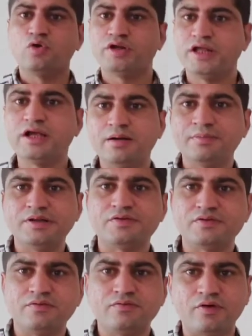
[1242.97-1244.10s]
clothing
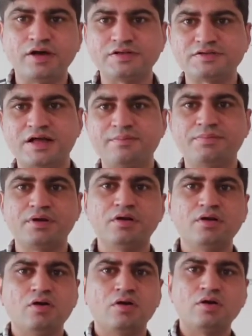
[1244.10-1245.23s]
companies, for example,
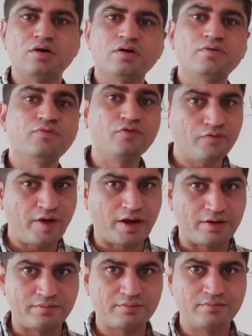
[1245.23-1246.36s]
or
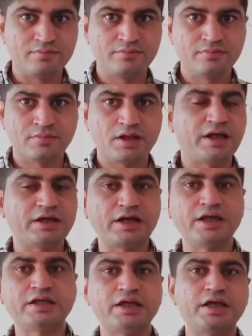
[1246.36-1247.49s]
footwear like
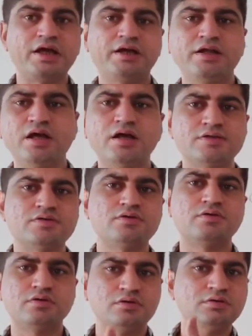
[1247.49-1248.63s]
Nike, Adidas,
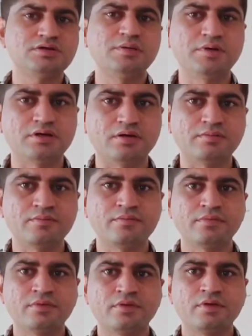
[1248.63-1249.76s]
or some other,
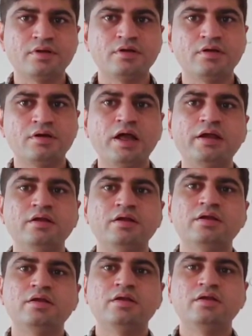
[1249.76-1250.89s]

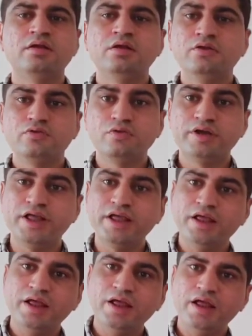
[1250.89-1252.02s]
right? So
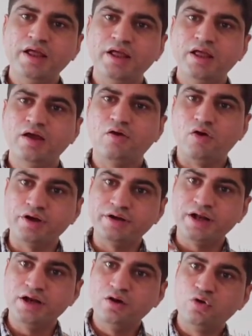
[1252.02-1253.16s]
they
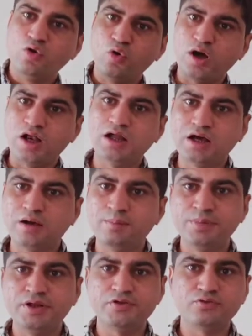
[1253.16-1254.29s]
order local
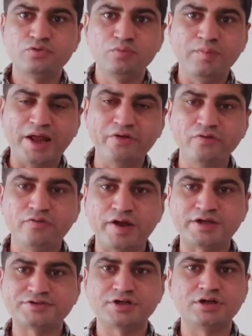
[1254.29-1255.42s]
companies to
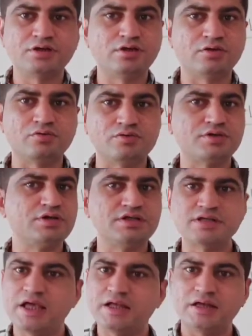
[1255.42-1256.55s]
manufacture the goods,
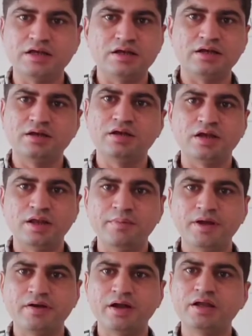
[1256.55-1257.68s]
design. They
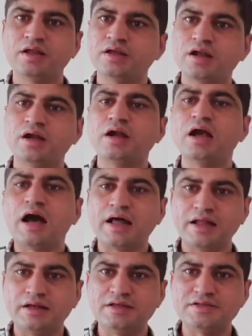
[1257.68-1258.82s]
make ready in their
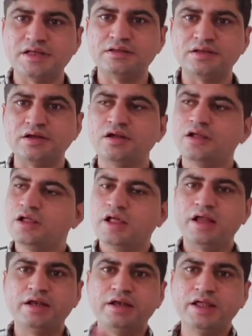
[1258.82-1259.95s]
R&D center,
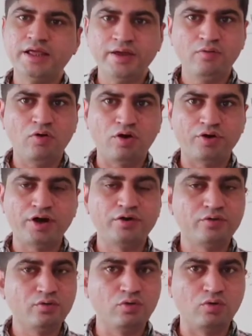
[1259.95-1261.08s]
and they give
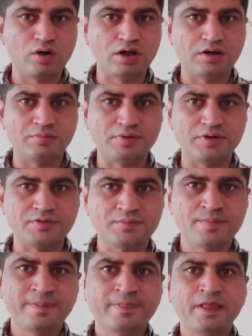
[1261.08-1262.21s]
order to local companies.
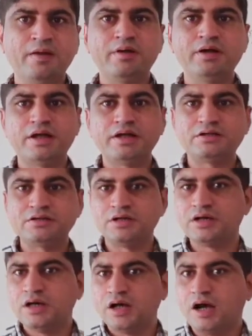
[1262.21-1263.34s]
Even
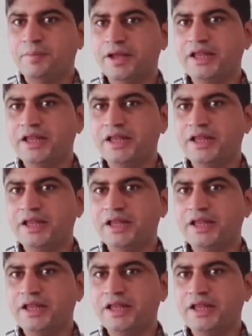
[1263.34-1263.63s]
that